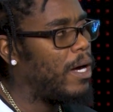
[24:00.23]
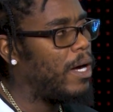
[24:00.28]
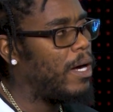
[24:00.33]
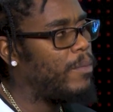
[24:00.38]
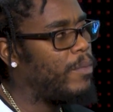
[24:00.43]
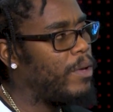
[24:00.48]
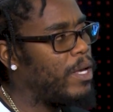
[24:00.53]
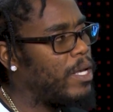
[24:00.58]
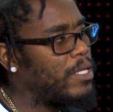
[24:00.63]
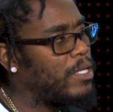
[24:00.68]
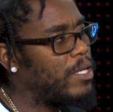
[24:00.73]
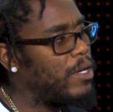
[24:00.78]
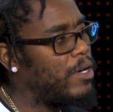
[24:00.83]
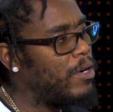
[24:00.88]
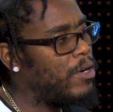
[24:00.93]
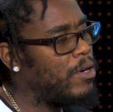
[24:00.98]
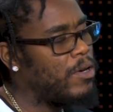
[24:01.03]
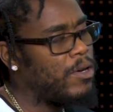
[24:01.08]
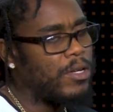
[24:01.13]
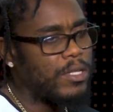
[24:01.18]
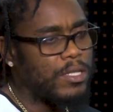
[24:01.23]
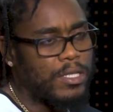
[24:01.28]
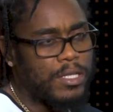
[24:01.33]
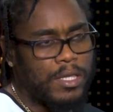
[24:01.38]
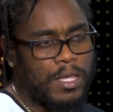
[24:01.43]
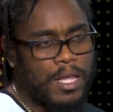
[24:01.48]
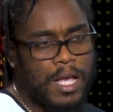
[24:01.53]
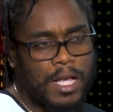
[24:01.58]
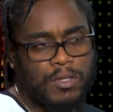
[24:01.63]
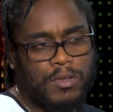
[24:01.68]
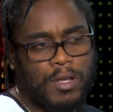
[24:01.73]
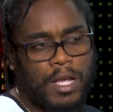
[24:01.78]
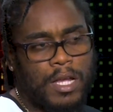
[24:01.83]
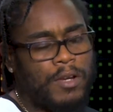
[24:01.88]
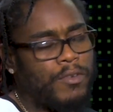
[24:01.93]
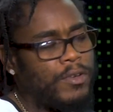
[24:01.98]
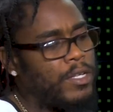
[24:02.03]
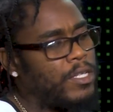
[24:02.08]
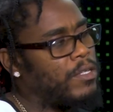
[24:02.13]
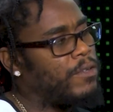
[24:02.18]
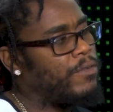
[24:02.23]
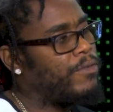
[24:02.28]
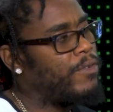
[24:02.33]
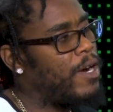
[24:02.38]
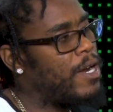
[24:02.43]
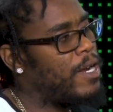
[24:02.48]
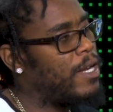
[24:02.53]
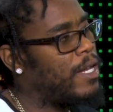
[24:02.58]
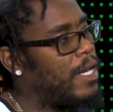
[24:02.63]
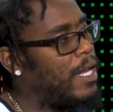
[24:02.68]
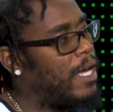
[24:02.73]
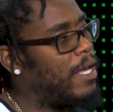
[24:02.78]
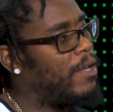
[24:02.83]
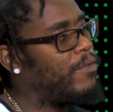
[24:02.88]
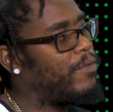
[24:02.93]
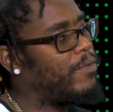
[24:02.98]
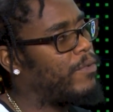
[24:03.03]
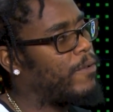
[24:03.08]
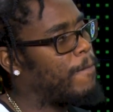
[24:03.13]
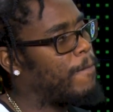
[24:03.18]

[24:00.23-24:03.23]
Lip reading: I say, oh, that's why you reach so far in life.